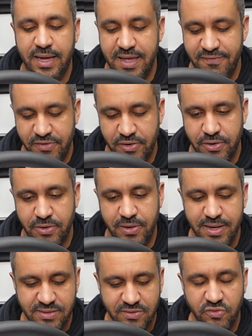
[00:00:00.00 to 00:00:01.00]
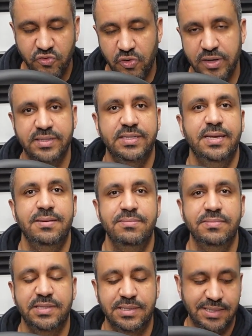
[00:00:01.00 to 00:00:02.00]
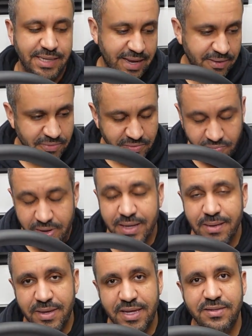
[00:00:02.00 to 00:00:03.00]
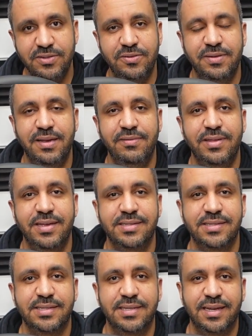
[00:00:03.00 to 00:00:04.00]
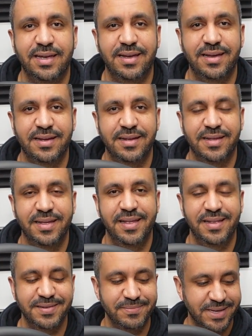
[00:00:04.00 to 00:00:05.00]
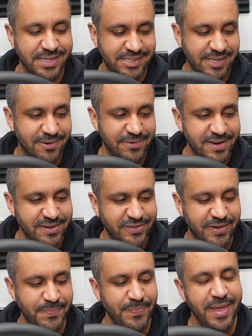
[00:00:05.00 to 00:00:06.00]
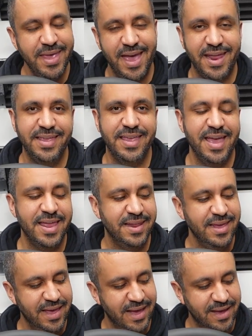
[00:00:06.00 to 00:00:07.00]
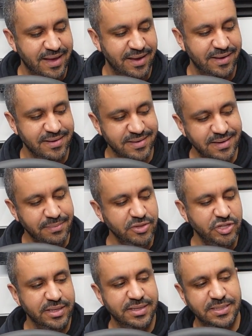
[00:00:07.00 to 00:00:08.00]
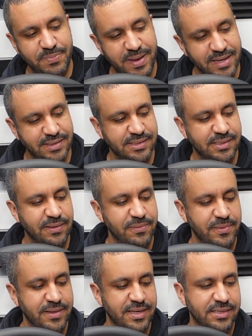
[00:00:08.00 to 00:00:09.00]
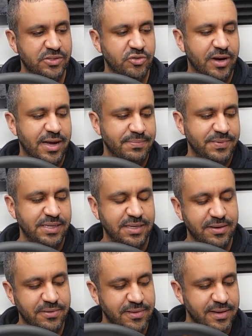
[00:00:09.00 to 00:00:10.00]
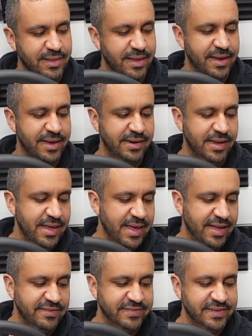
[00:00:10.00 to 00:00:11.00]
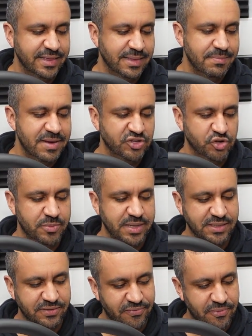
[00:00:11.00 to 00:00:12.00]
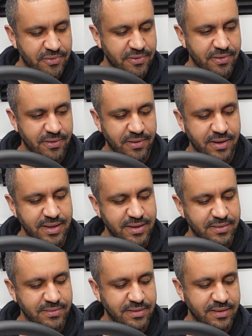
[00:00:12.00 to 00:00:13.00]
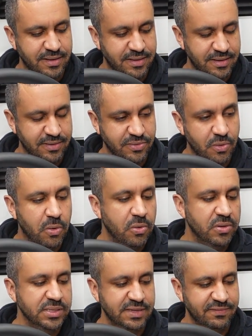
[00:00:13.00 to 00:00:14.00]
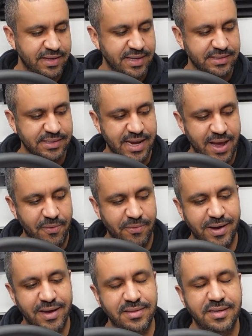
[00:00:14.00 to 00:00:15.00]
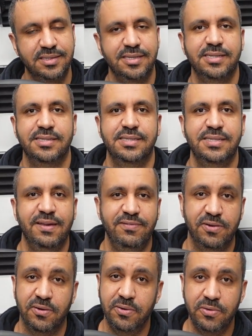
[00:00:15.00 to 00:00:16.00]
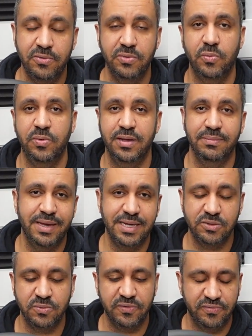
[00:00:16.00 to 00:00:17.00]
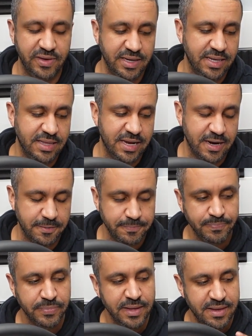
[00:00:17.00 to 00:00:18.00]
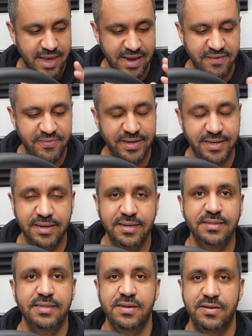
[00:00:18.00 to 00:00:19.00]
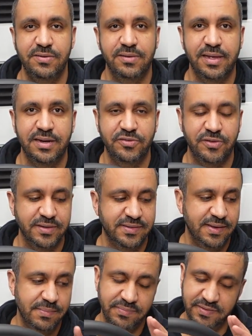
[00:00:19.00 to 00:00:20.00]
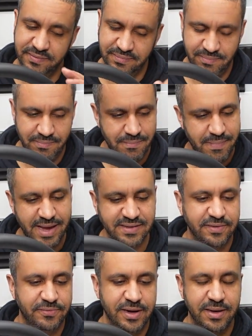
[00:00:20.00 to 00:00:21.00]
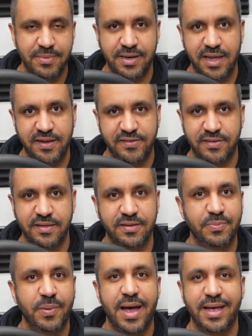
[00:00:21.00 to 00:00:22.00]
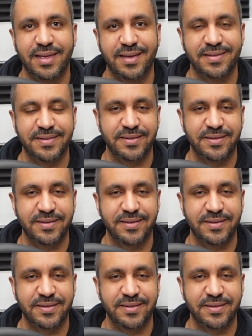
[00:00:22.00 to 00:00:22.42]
If you're into truck sims, I would recommend you give this some consideration. And again, you can double check the specs when this drops. You can go online and just get the measurements for, you know, the holes of this and how wide this is, and see if your own wheelbase will fit in there. And if it does, and you do a lot of truck sims, massive recommendation on this bracket, because